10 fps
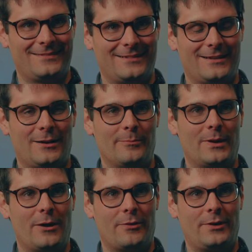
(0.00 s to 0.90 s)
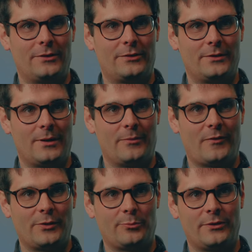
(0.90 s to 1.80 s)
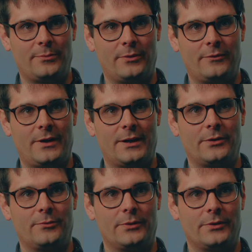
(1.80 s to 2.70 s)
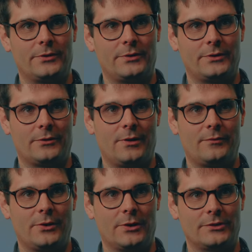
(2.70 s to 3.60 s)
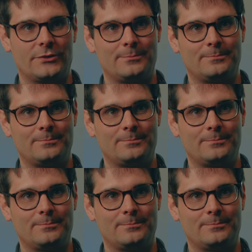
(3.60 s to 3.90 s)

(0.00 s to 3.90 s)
I'm um, Gareth Dixon, I'm Vice Principal Finance and Resources at Craven College.